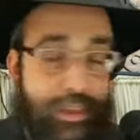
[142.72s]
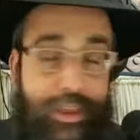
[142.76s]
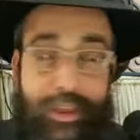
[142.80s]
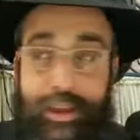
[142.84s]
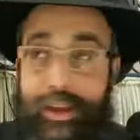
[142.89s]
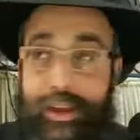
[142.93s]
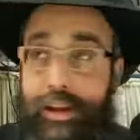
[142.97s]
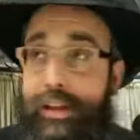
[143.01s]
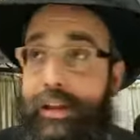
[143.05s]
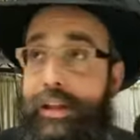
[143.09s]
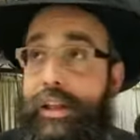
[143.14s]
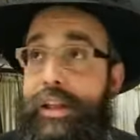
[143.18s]

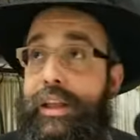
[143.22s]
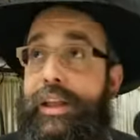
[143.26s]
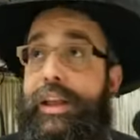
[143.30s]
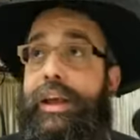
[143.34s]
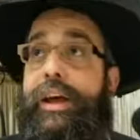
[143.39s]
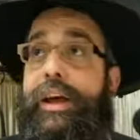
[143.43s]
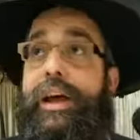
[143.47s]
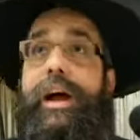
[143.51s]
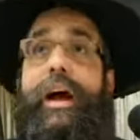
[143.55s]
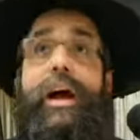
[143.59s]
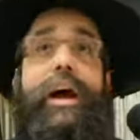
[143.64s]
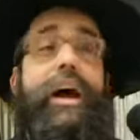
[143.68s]
Amen.
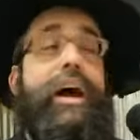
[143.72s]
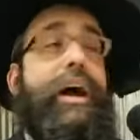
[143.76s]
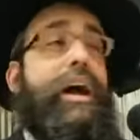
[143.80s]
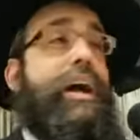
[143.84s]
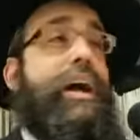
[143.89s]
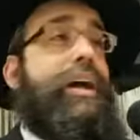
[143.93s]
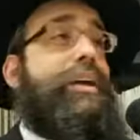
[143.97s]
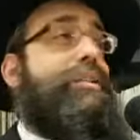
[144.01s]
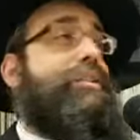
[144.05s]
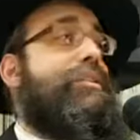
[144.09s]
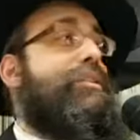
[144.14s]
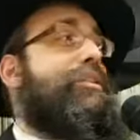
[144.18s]

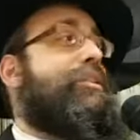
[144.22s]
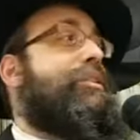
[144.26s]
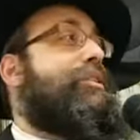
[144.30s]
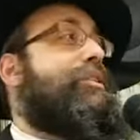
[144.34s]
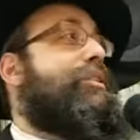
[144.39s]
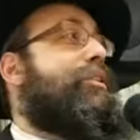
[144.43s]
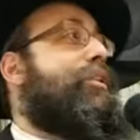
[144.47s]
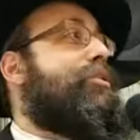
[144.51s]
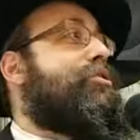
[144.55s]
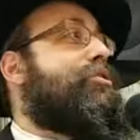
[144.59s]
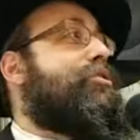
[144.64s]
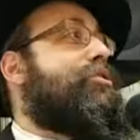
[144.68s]
And
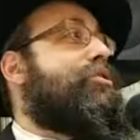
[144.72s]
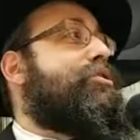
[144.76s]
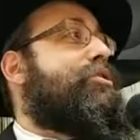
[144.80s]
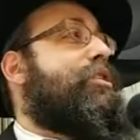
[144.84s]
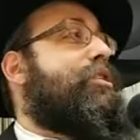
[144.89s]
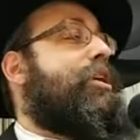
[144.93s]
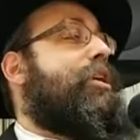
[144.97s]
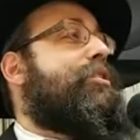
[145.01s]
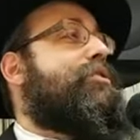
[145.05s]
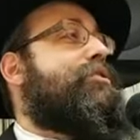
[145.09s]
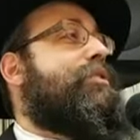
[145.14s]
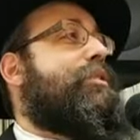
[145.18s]
uh, also
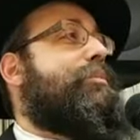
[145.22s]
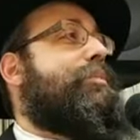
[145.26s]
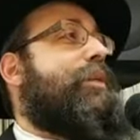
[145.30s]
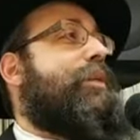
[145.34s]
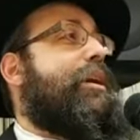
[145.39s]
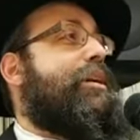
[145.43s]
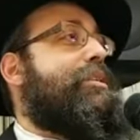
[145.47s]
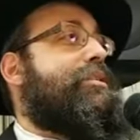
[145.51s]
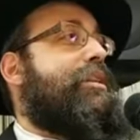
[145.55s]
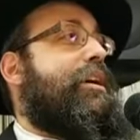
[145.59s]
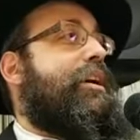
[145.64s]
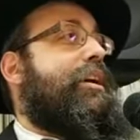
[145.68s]
Shkech Tzvi
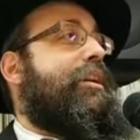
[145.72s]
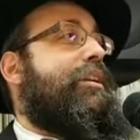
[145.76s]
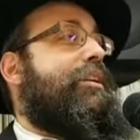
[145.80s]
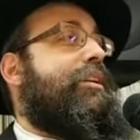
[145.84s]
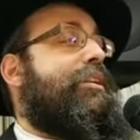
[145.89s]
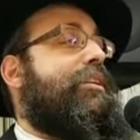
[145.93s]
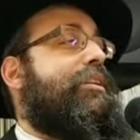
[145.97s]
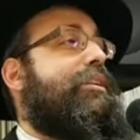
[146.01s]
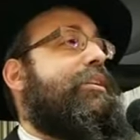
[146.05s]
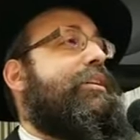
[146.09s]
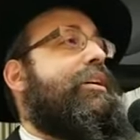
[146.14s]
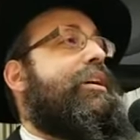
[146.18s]

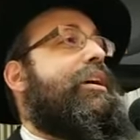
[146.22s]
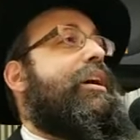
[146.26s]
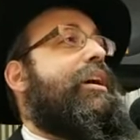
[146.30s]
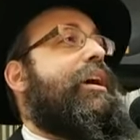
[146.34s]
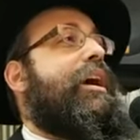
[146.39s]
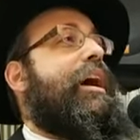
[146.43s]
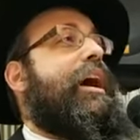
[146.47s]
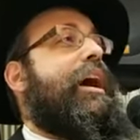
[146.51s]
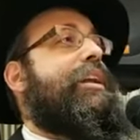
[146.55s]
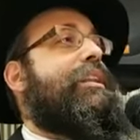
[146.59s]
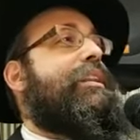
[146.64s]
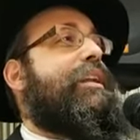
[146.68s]
Pesach
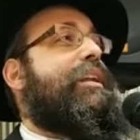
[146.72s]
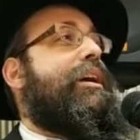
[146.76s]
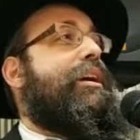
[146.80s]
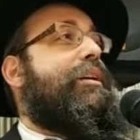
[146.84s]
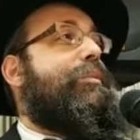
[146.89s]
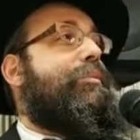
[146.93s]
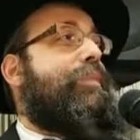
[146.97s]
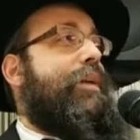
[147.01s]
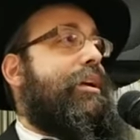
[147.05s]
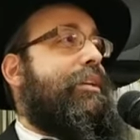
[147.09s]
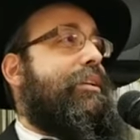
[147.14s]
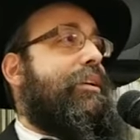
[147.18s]
and
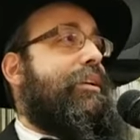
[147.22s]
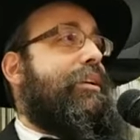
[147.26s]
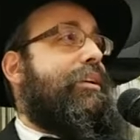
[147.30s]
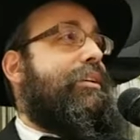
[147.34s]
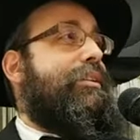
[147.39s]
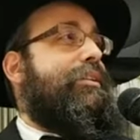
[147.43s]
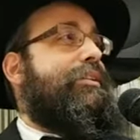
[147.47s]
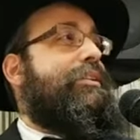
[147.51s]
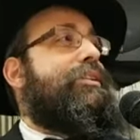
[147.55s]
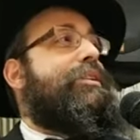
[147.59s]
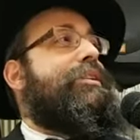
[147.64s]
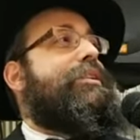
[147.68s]
Leah
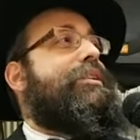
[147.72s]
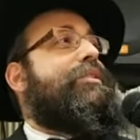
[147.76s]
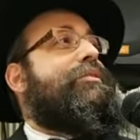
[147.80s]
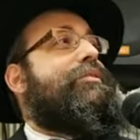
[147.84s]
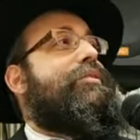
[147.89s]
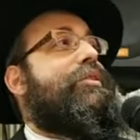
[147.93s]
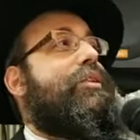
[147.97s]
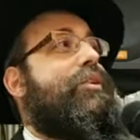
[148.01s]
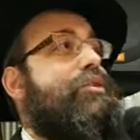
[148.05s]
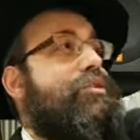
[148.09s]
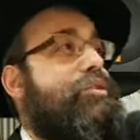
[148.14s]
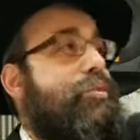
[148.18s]
Bela
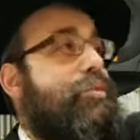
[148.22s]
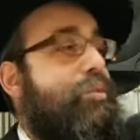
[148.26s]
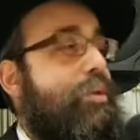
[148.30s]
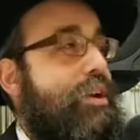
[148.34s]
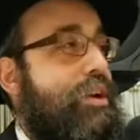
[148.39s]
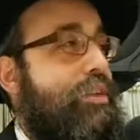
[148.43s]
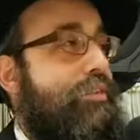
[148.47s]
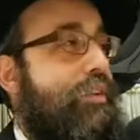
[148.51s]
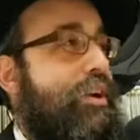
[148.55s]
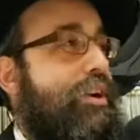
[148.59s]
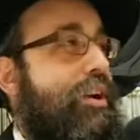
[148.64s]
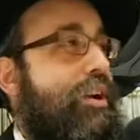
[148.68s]
are also
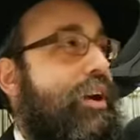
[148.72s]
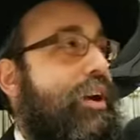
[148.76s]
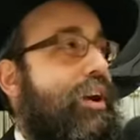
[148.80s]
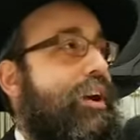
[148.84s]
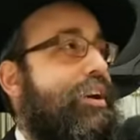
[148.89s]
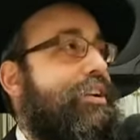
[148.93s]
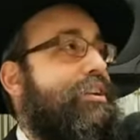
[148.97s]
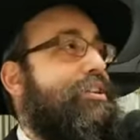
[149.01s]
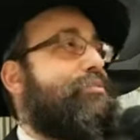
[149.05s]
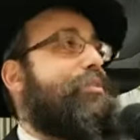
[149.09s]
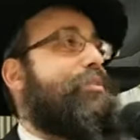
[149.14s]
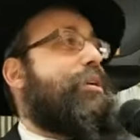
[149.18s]
working very
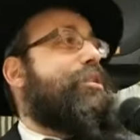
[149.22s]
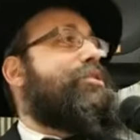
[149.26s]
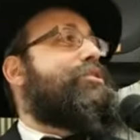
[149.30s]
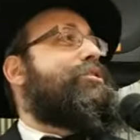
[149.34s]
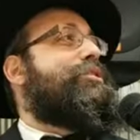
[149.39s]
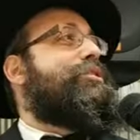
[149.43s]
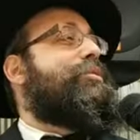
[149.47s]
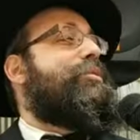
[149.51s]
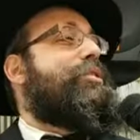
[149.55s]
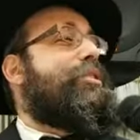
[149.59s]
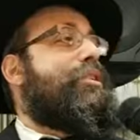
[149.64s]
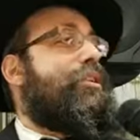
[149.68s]
hard,
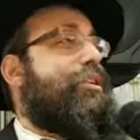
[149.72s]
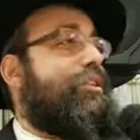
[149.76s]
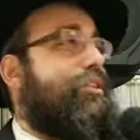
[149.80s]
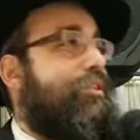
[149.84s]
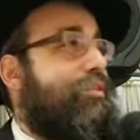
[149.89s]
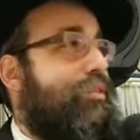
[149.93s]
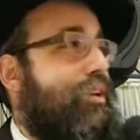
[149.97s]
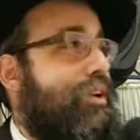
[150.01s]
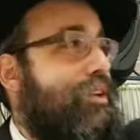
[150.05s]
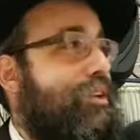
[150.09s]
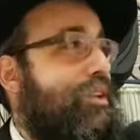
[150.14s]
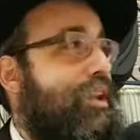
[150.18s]
especially they're working in the
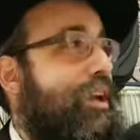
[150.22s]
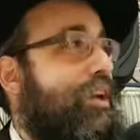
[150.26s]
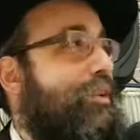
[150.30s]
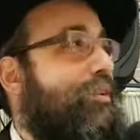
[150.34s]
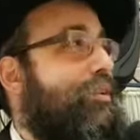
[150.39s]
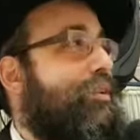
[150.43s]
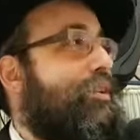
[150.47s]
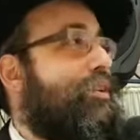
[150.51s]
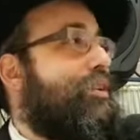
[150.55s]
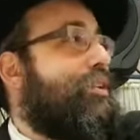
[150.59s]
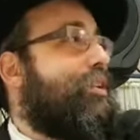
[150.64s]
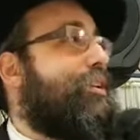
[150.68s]
front
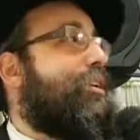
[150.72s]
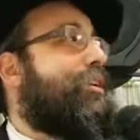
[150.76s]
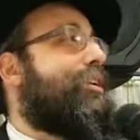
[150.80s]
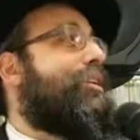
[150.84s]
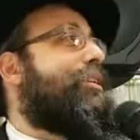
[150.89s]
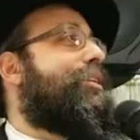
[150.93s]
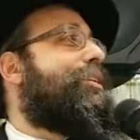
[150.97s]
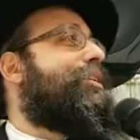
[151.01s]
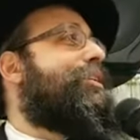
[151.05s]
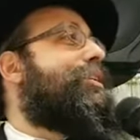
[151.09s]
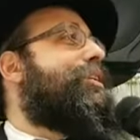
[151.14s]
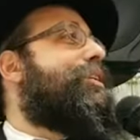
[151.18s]
now, and
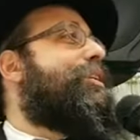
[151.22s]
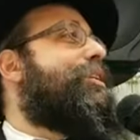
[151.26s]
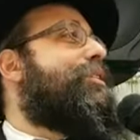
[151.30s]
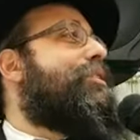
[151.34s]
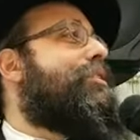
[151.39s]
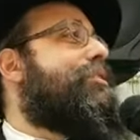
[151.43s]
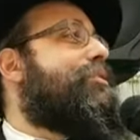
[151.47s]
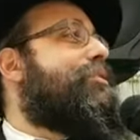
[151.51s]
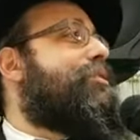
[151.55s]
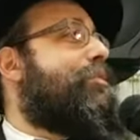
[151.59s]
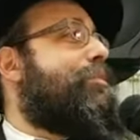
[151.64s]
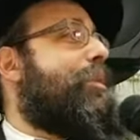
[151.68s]
uh,
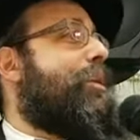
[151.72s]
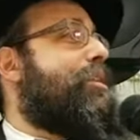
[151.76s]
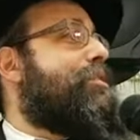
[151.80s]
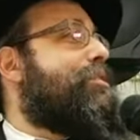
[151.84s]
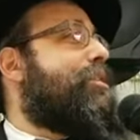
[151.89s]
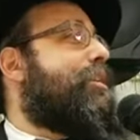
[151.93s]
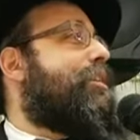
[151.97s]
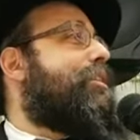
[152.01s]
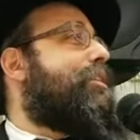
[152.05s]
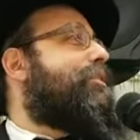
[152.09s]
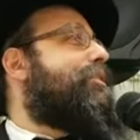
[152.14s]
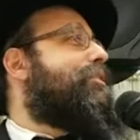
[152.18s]

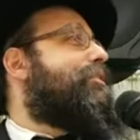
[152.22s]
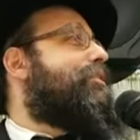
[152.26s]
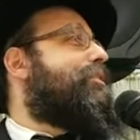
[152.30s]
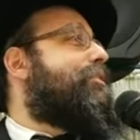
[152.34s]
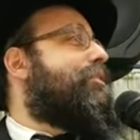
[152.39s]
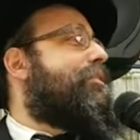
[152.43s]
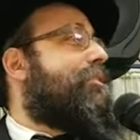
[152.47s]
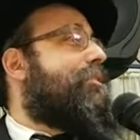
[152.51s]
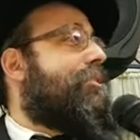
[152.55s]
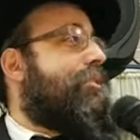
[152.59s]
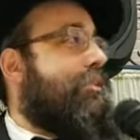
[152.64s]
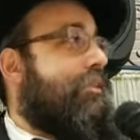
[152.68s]
Pesach,
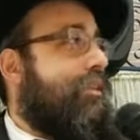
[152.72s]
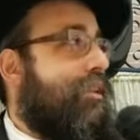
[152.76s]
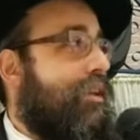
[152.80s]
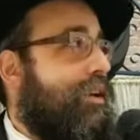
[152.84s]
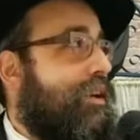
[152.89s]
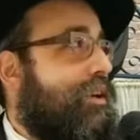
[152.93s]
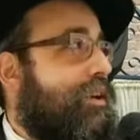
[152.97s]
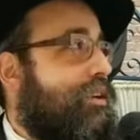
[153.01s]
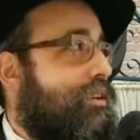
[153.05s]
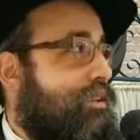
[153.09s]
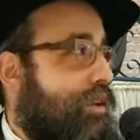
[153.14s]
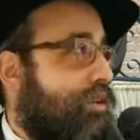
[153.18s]

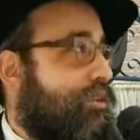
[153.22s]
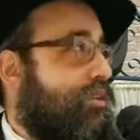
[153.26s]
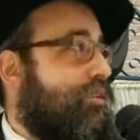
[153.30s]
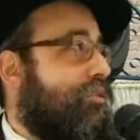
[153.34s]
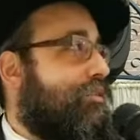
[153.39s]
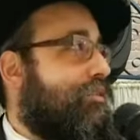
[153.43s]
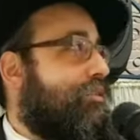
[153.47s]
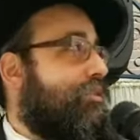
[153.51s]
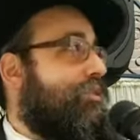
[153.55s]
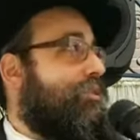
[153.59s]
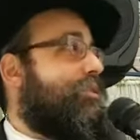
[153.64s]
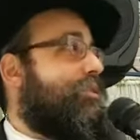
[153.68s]
Guntif.